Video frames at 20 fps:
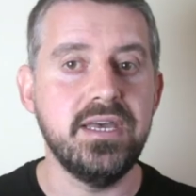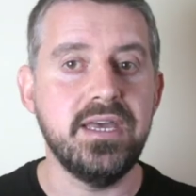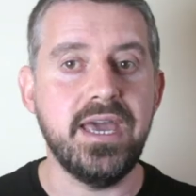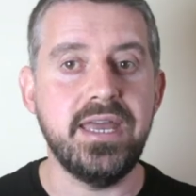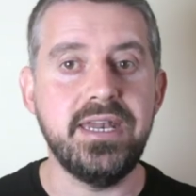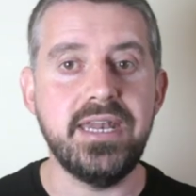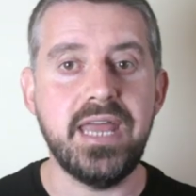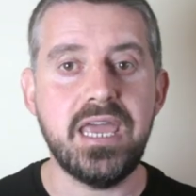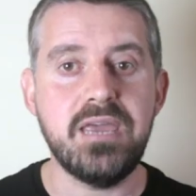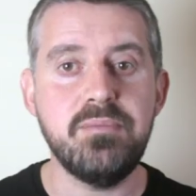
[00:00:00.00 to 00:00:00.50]

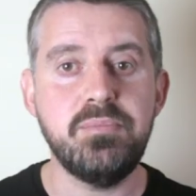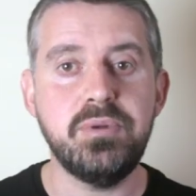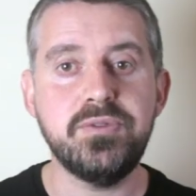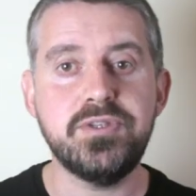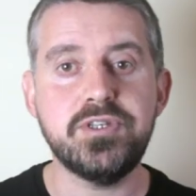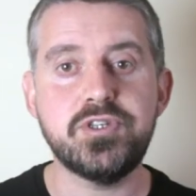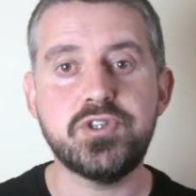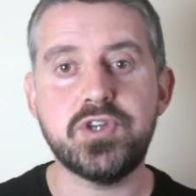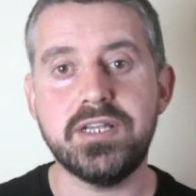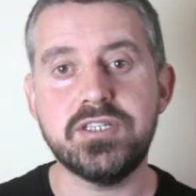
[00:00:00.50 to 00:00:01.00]
enabled
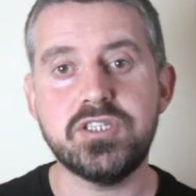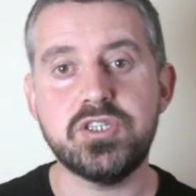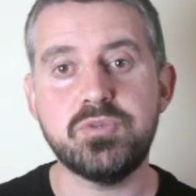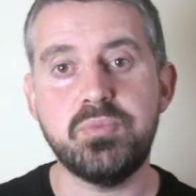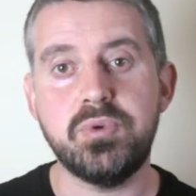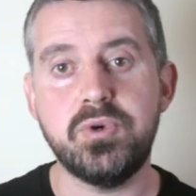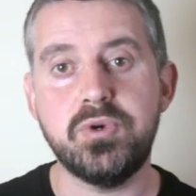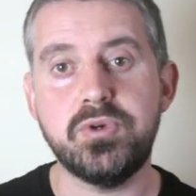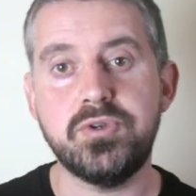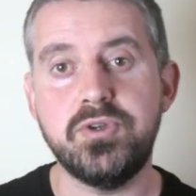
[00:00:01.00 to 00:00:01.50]
the
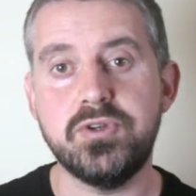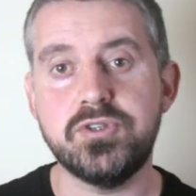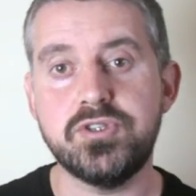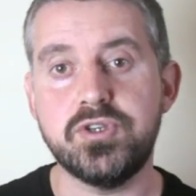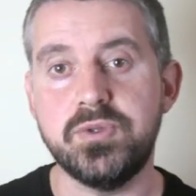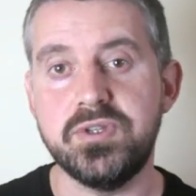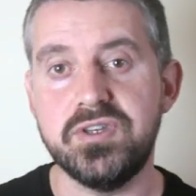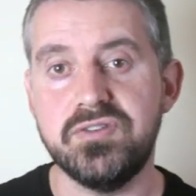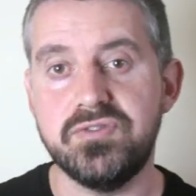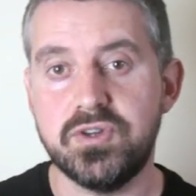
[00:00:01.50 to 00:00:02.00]
transport not
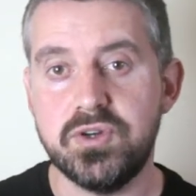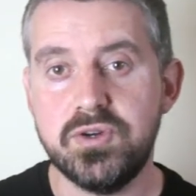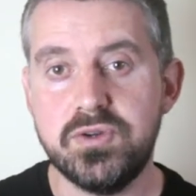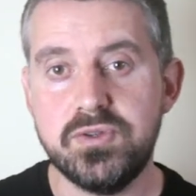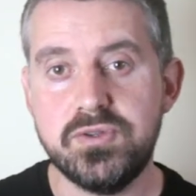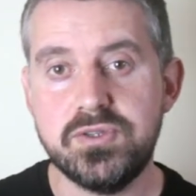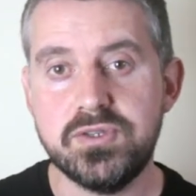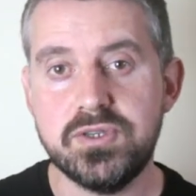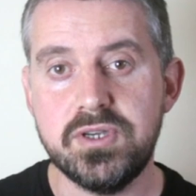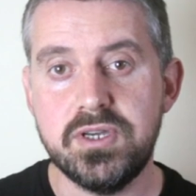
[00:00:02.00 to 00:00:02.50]
only of
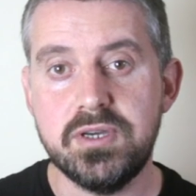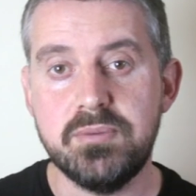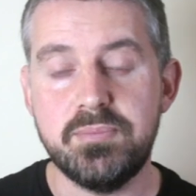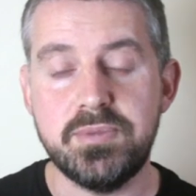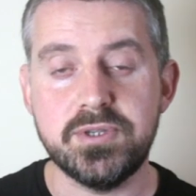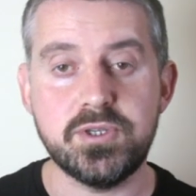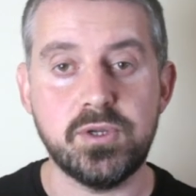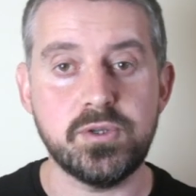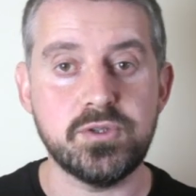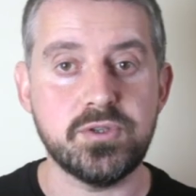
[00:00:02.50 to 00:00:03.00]
goods,
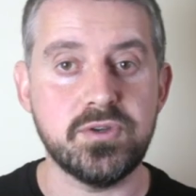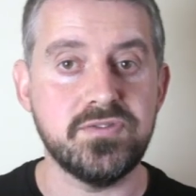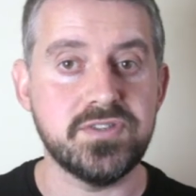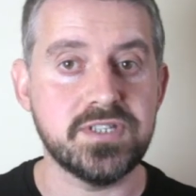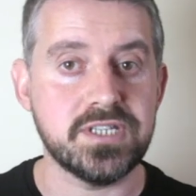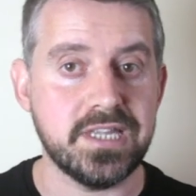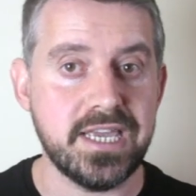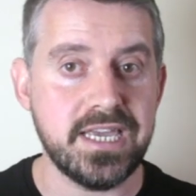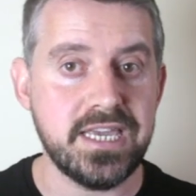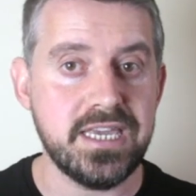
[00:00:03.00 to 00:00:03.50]
but also of
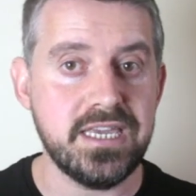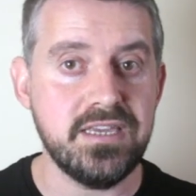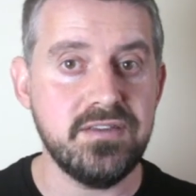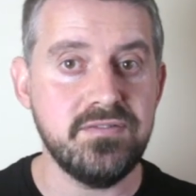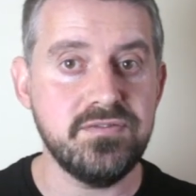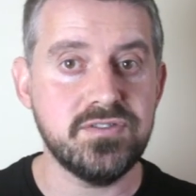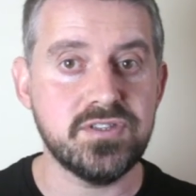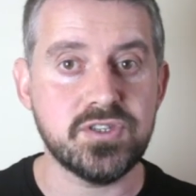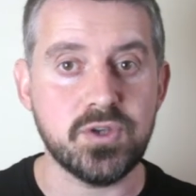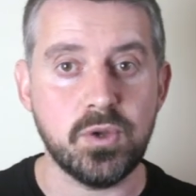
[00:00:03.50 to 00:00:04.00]

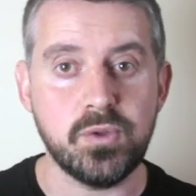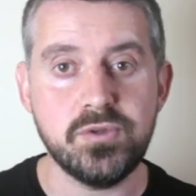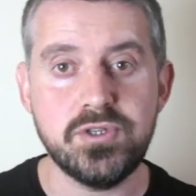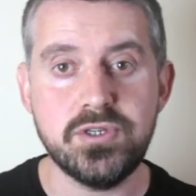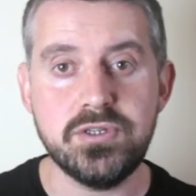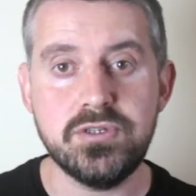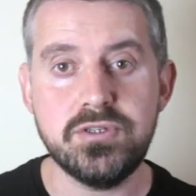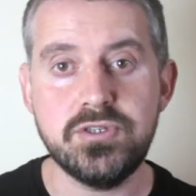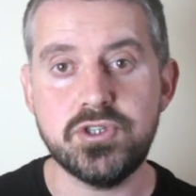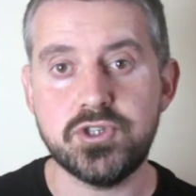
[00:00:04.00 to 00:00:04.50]
slaves,
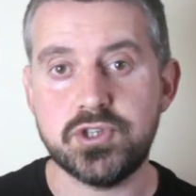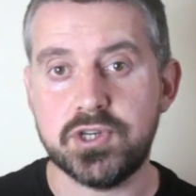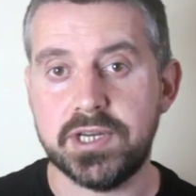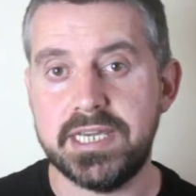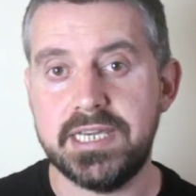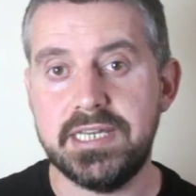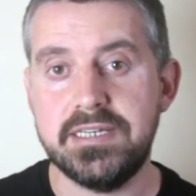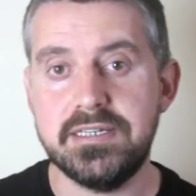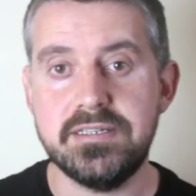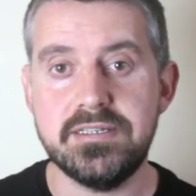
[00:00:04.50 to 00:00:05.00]
soldiers,
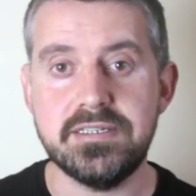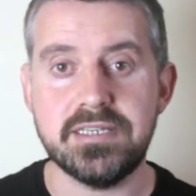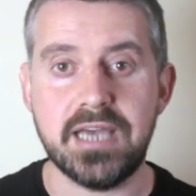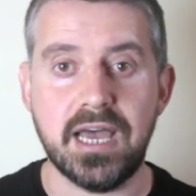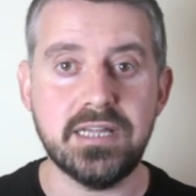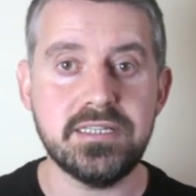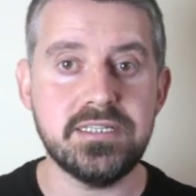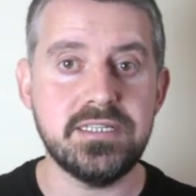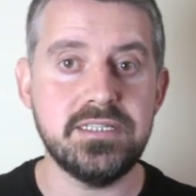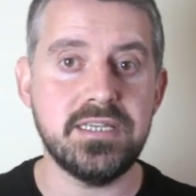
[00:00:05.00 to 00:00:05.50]
traders,
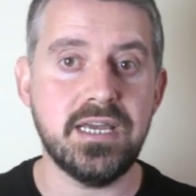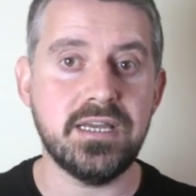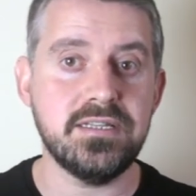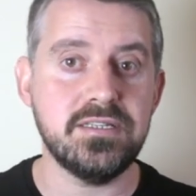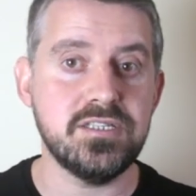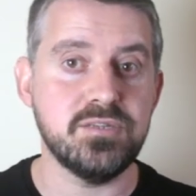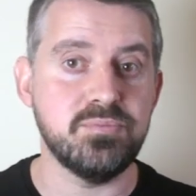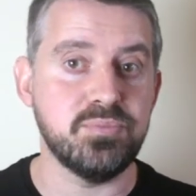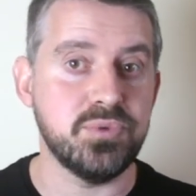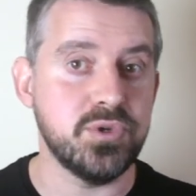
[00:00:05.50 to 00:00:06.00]

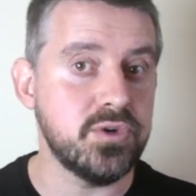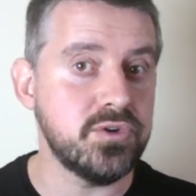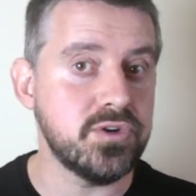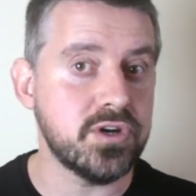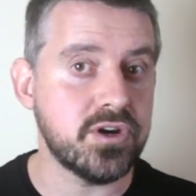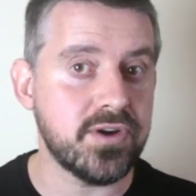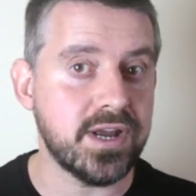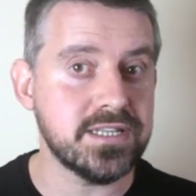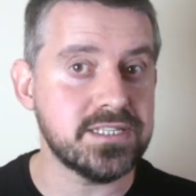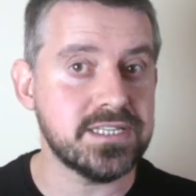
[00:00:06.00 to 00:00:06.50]
artisans,
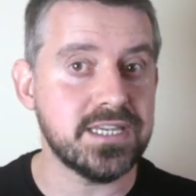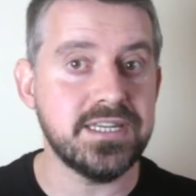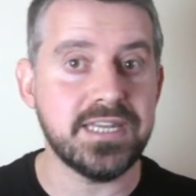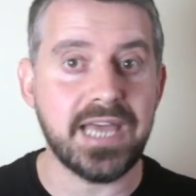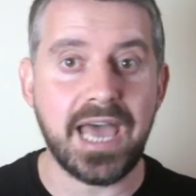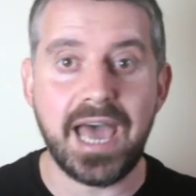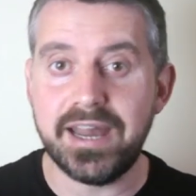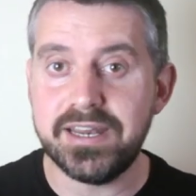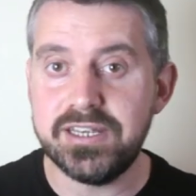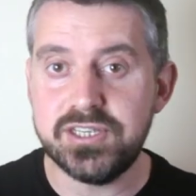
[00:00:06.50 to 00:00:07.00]
bureaucrats and
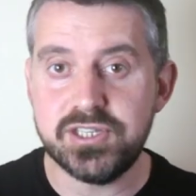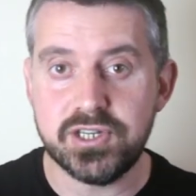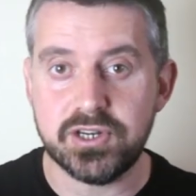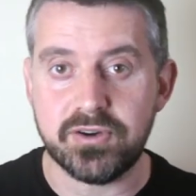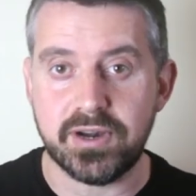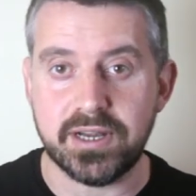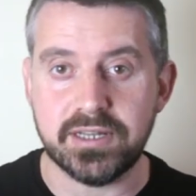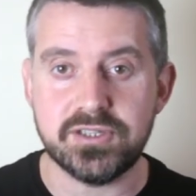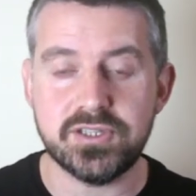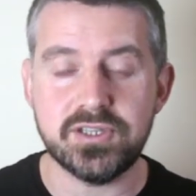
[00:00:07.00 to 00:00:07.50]

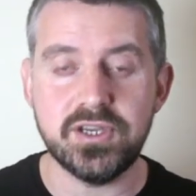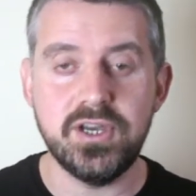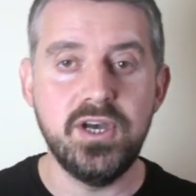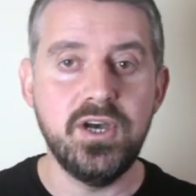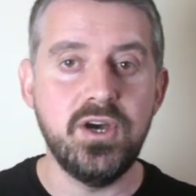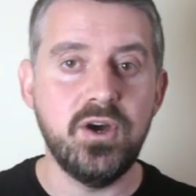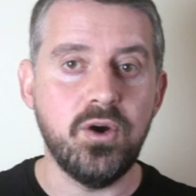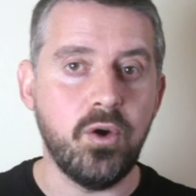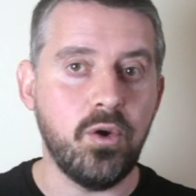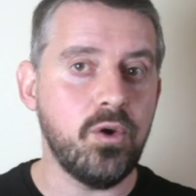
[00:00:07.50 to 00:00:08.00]
aristocrats,
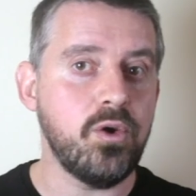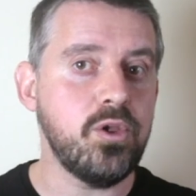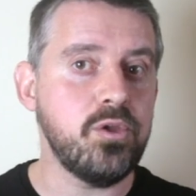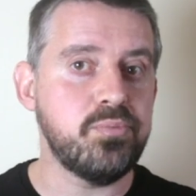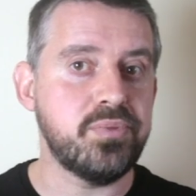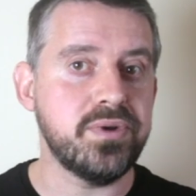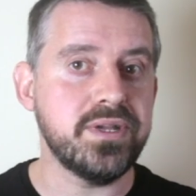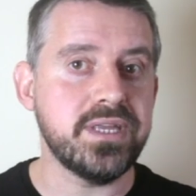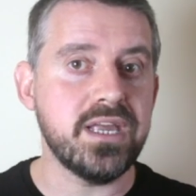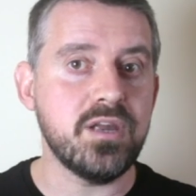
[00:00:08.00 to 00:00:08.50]
all
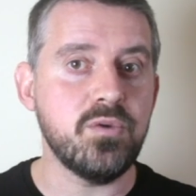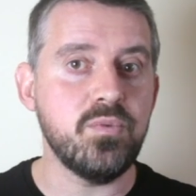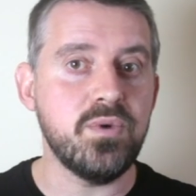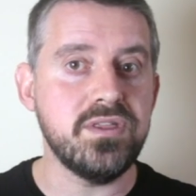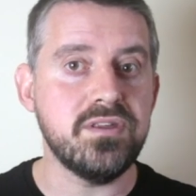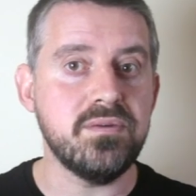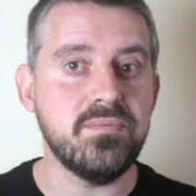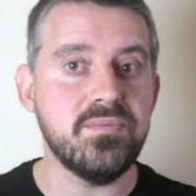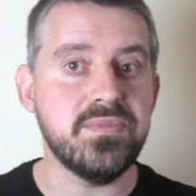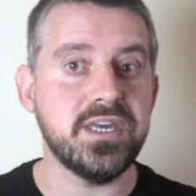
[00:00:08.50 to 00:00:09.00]
bringing
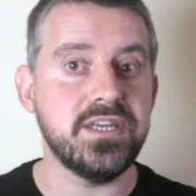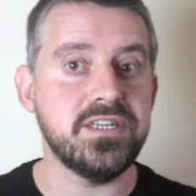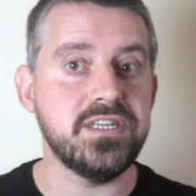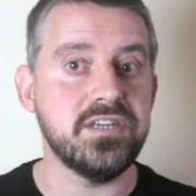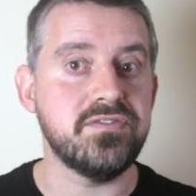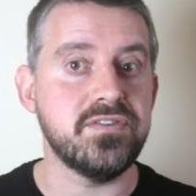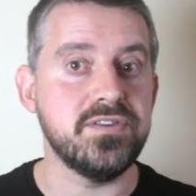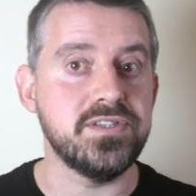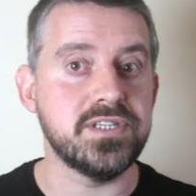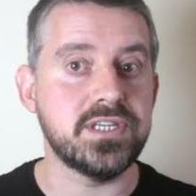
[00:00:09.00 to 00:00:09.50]
with them their
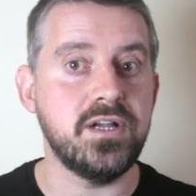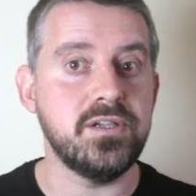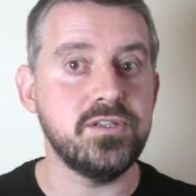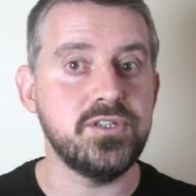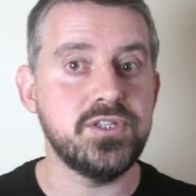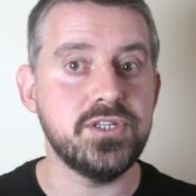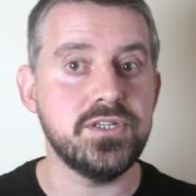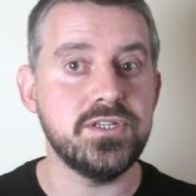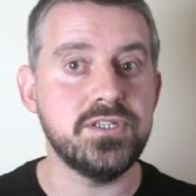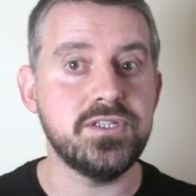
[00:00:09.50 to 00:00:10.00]
different
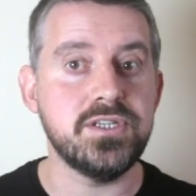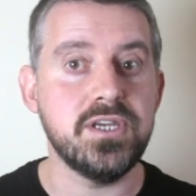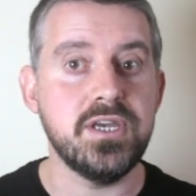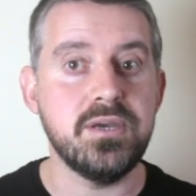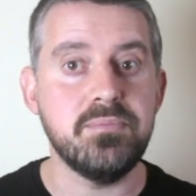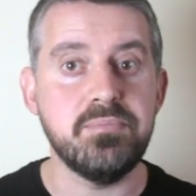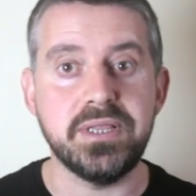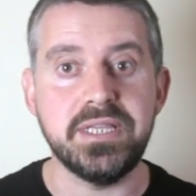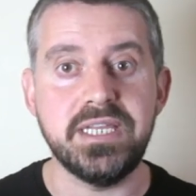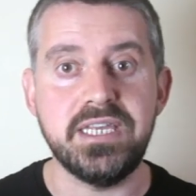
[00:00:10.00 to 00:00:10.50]
cultures,
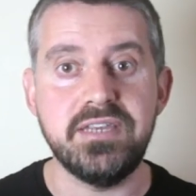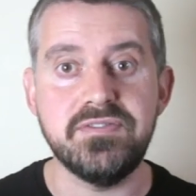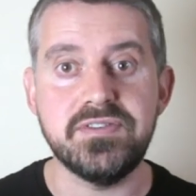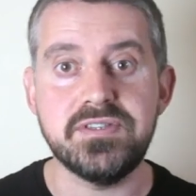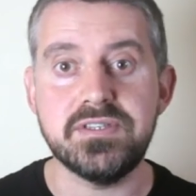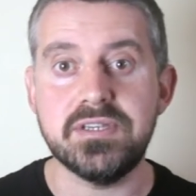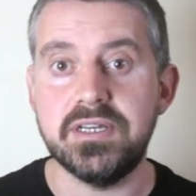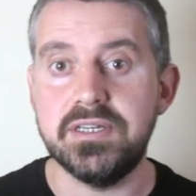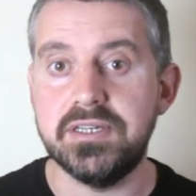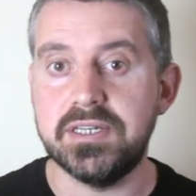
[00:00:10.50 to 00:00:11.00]

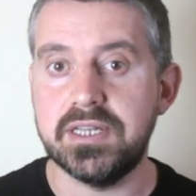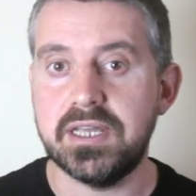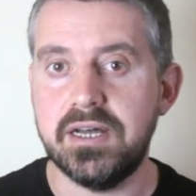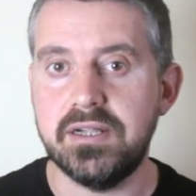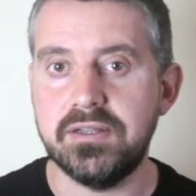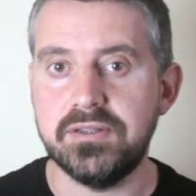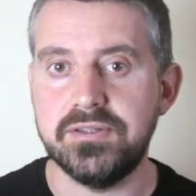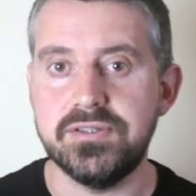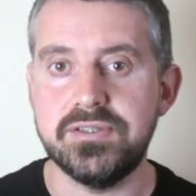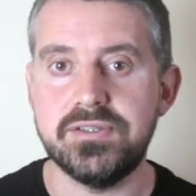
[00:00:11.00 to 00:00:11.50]
beliefs and
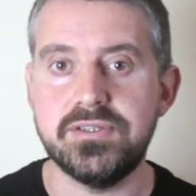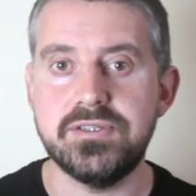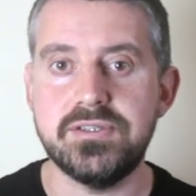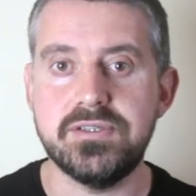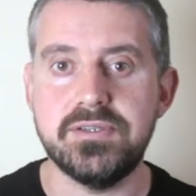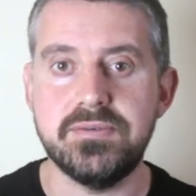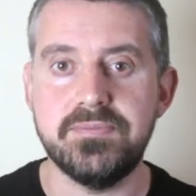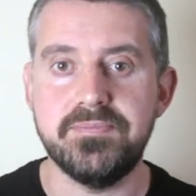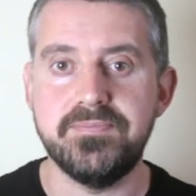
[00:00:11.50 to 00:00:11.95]
cults.